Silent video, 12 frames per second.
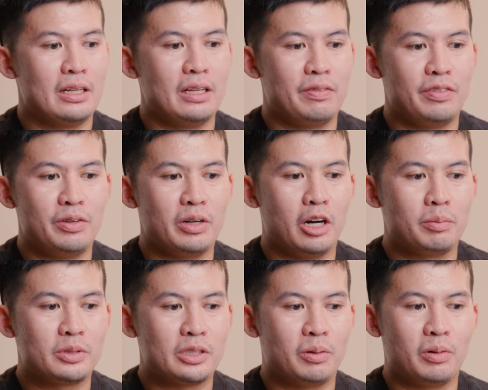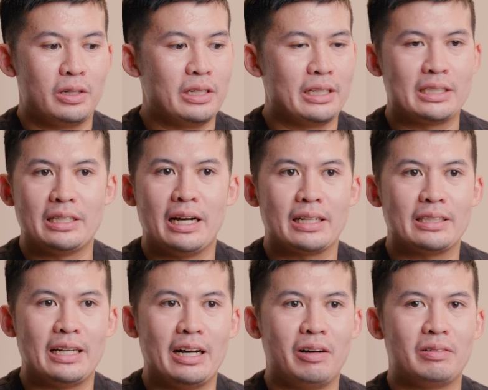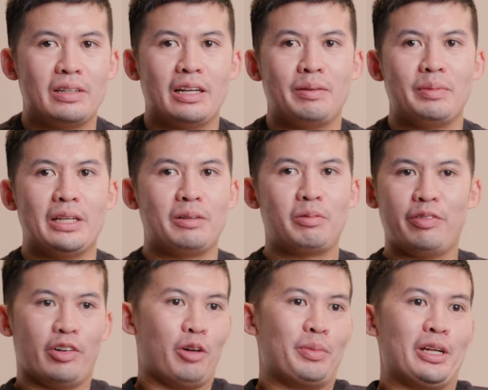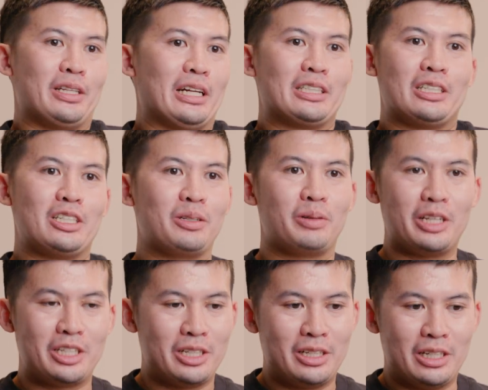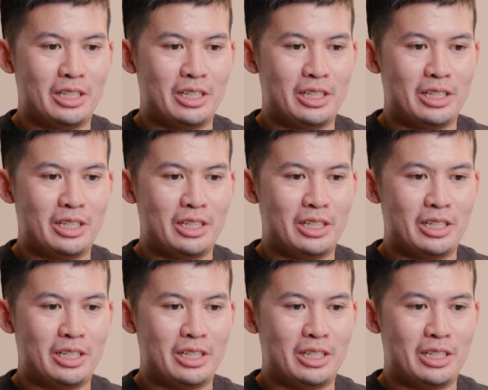if you help someone that's knocked down, I mean, we've all been in that situation.